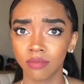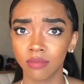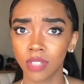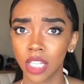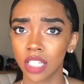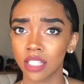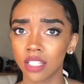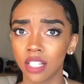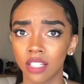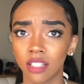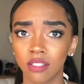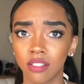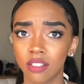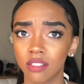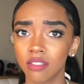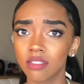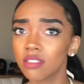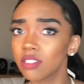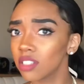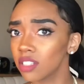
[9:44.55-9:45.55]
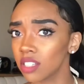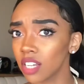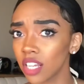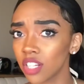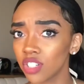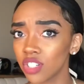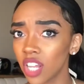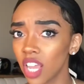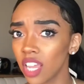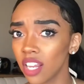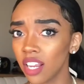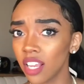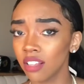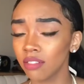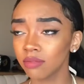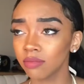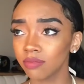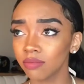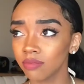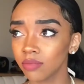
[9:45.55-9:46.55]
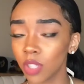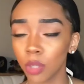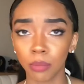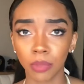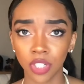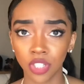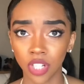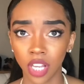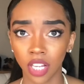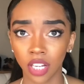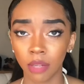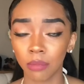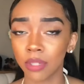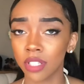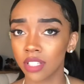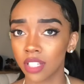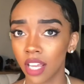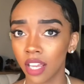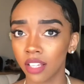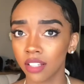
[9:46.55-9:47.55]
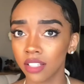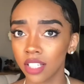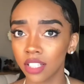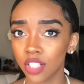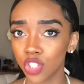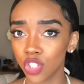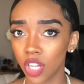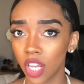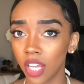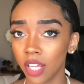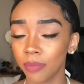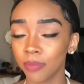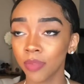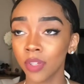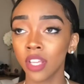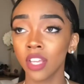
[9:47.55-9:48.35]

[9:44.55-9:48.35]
Like I said, stay shady. Don't be shady, but stay in the shade.